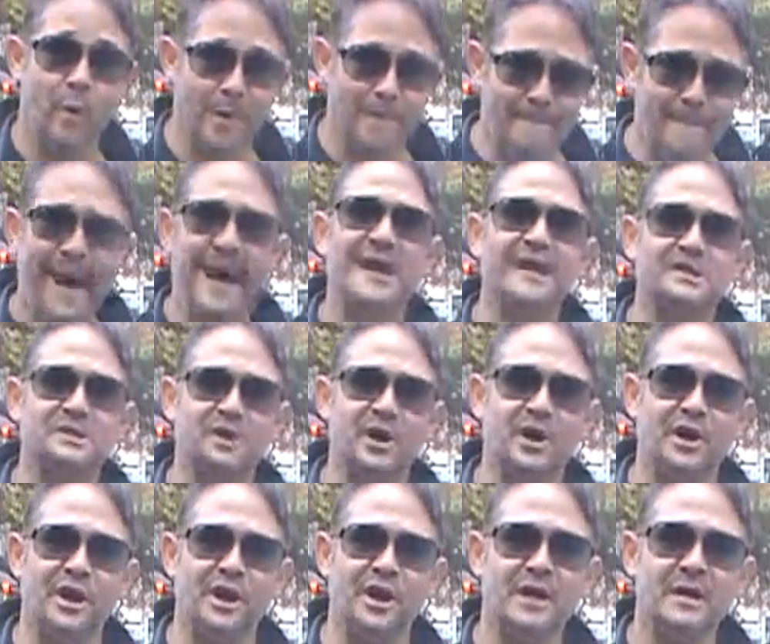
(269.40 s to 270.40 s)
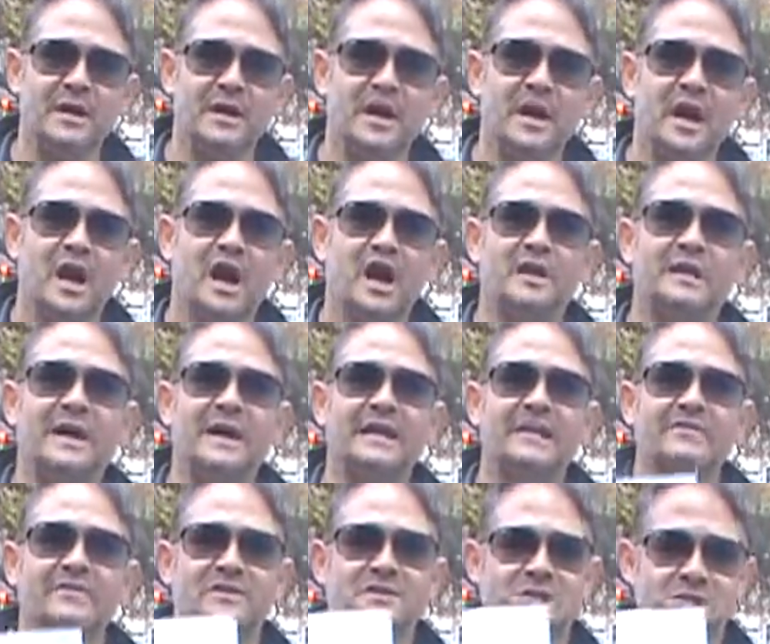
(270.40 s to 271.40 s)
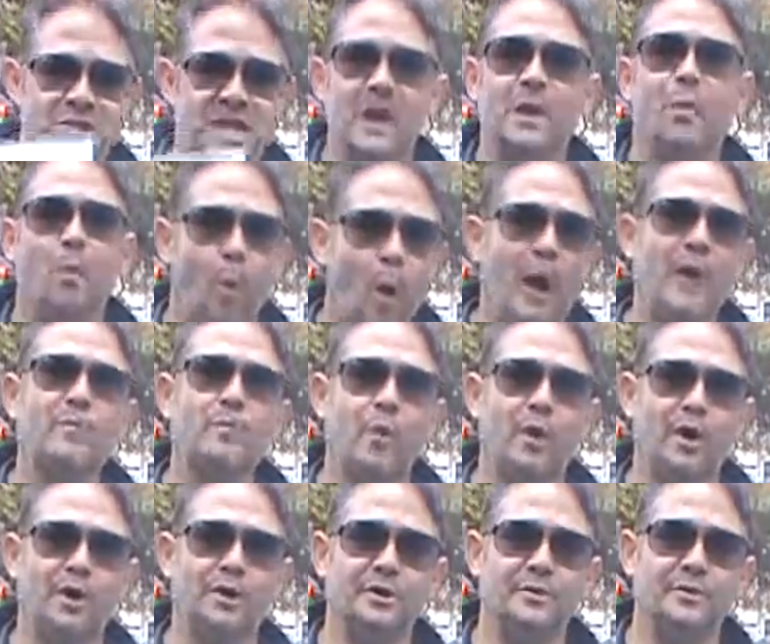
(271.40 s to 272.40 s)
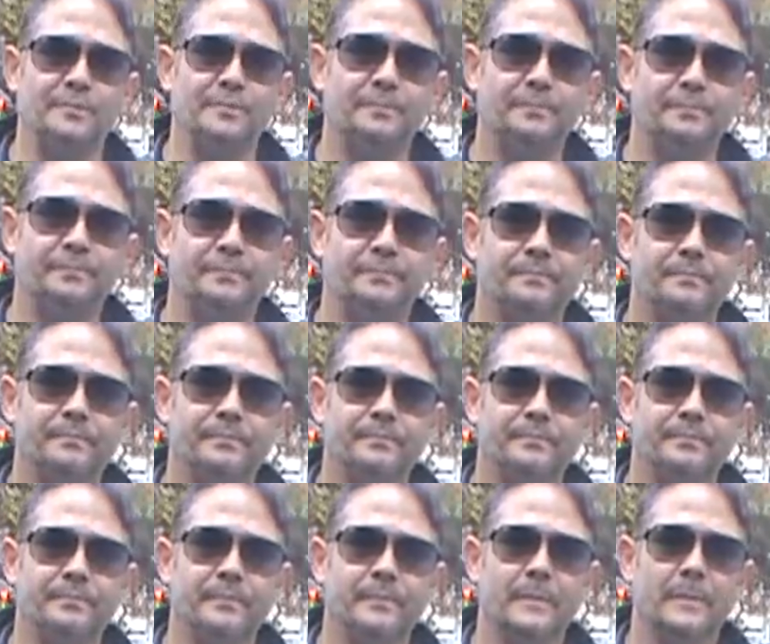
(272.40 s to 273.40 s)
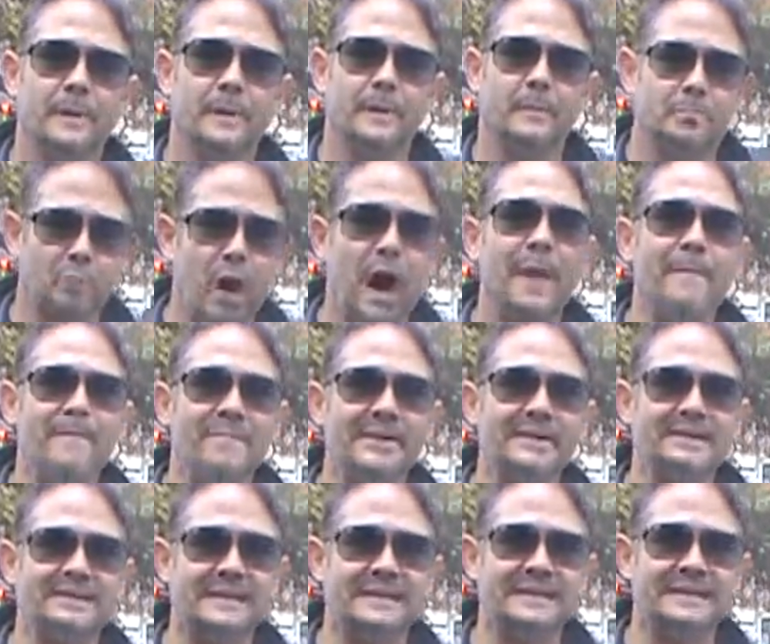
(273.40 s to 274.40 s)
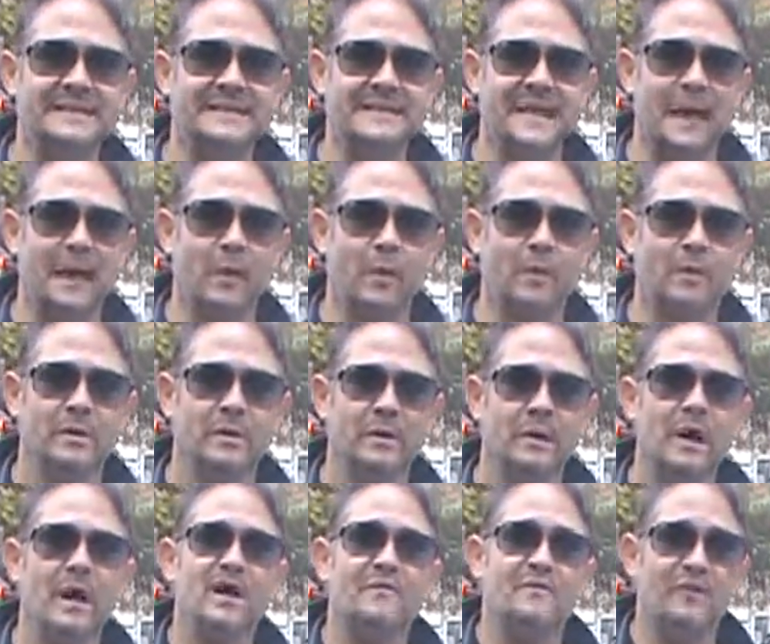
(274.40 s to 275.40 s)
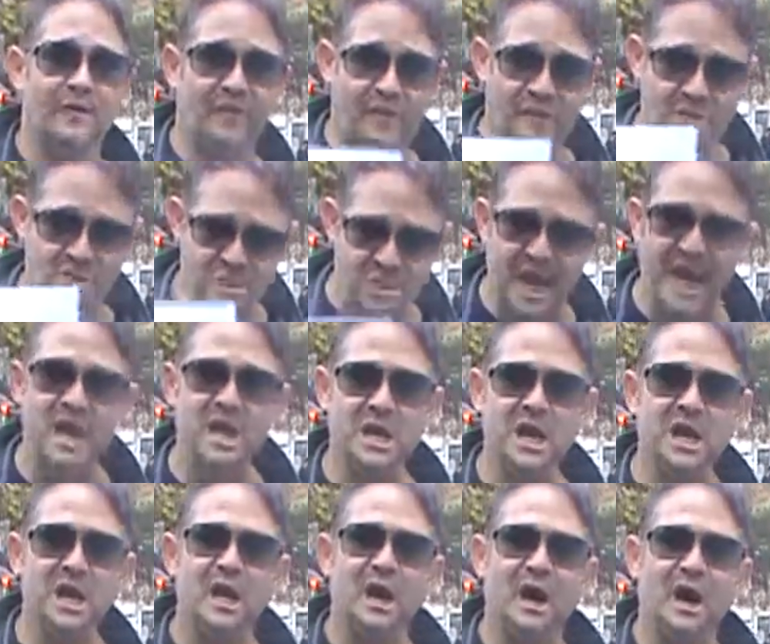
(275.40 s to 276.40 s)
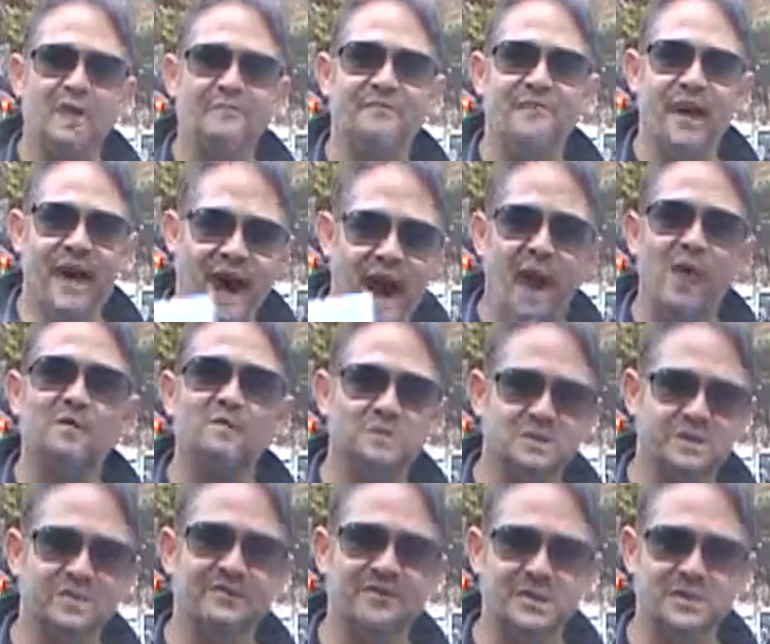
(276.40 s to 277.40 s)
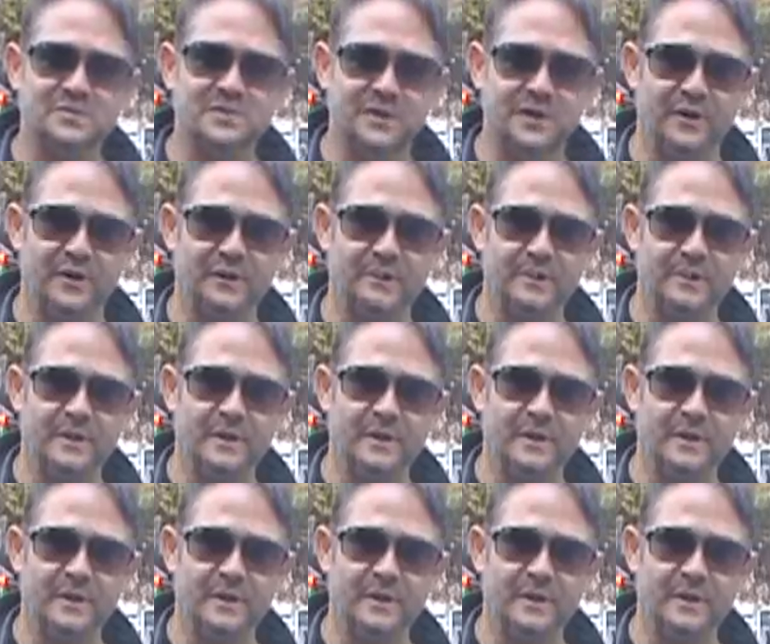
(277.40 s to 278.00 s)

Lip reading: when my attorney could not even say one word? Prime Minister Netanyahu, for the sake of the house of Israel.